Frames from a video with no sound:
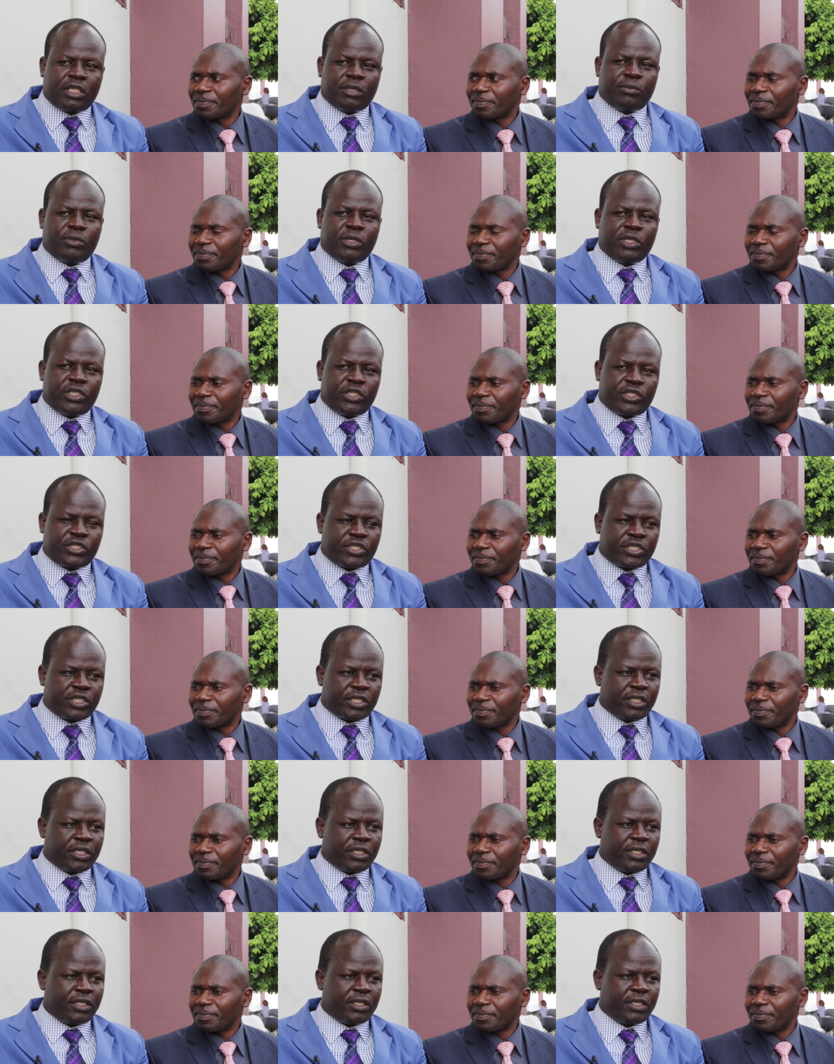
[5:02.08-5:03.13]
Speaker 1: the
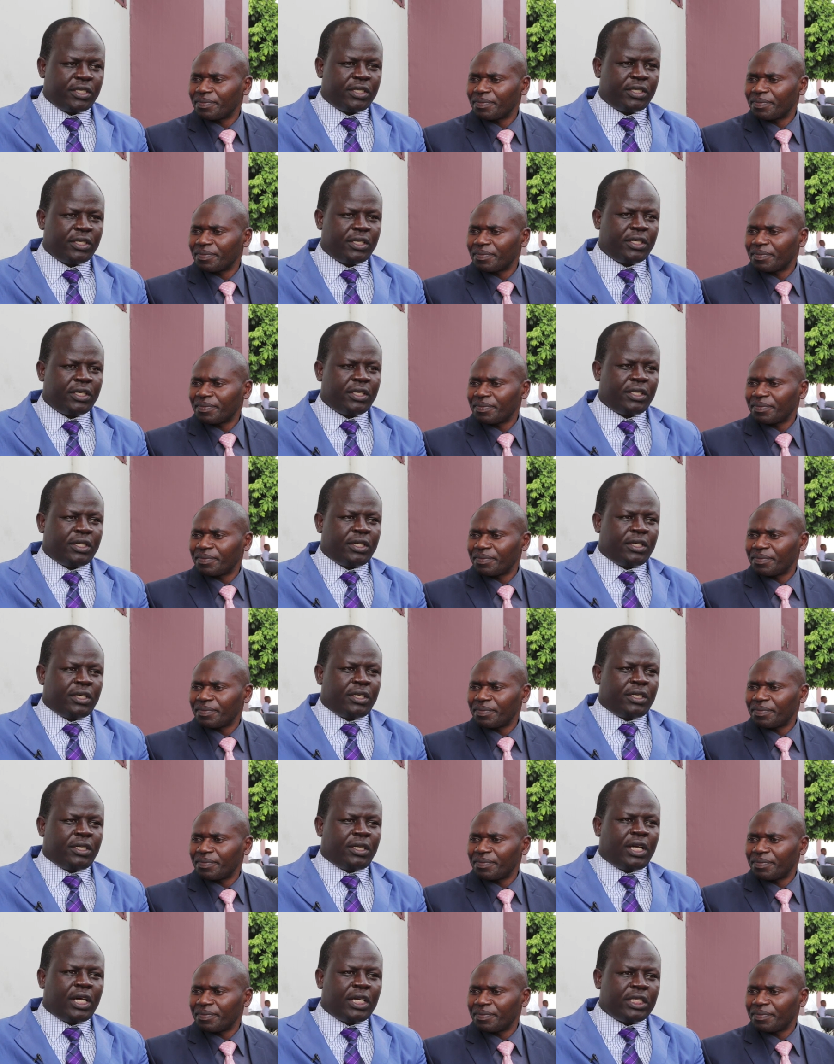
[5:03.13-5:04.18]
ministry
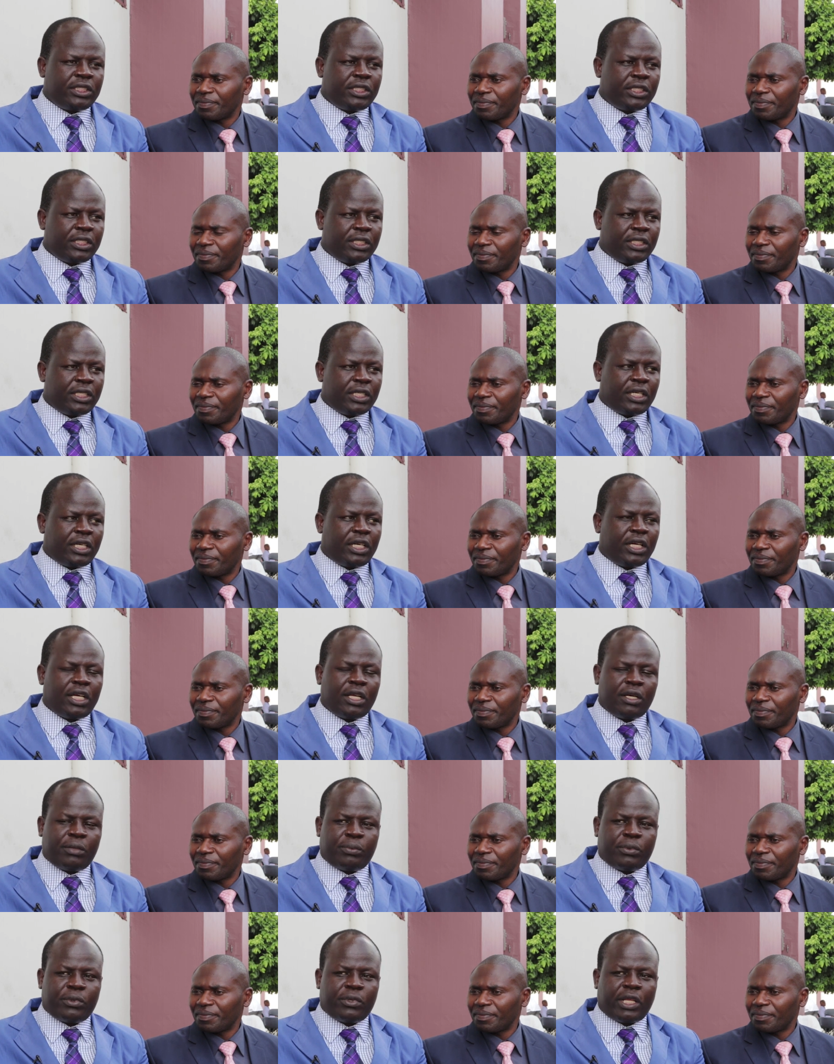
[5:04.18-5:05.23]
lies in the
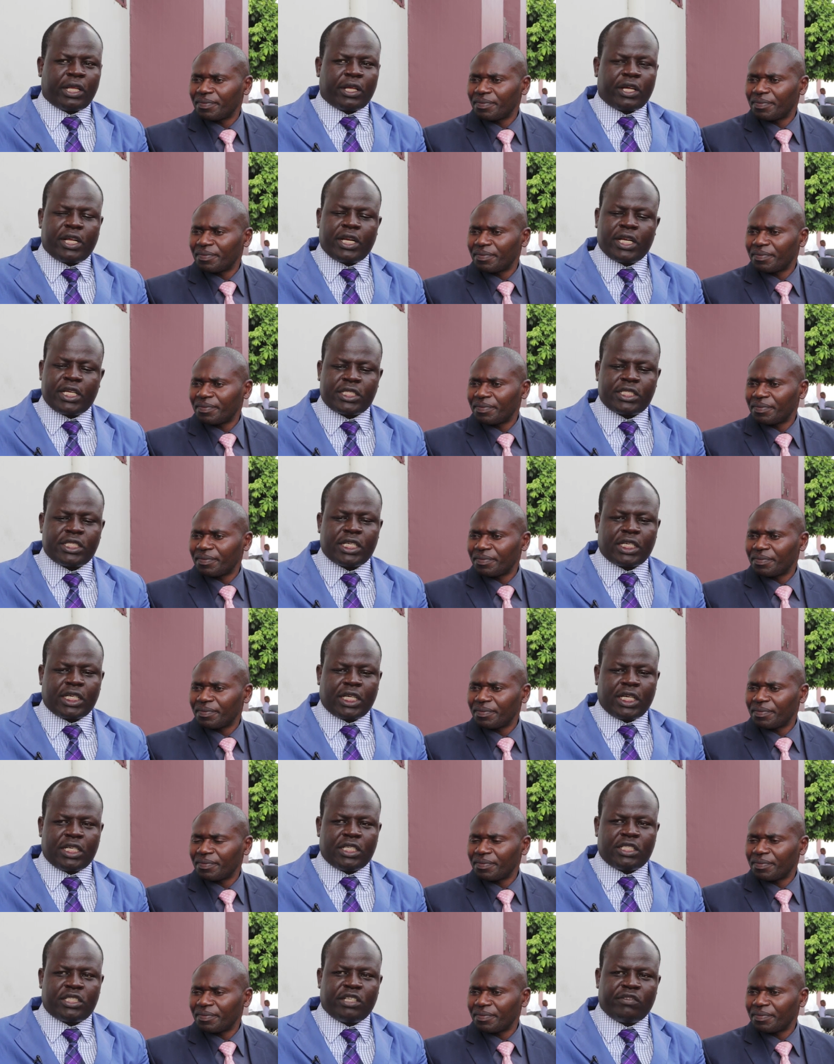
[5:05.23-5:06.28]
help, the grace that
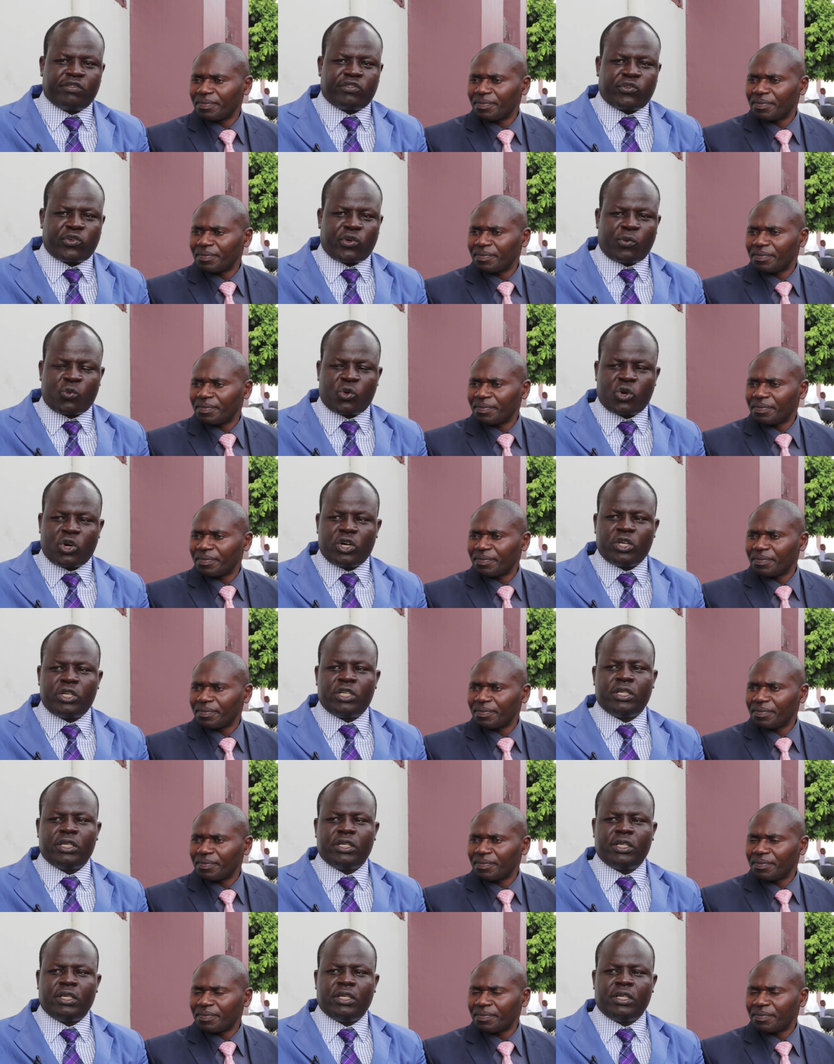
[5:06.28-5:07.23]
I received from God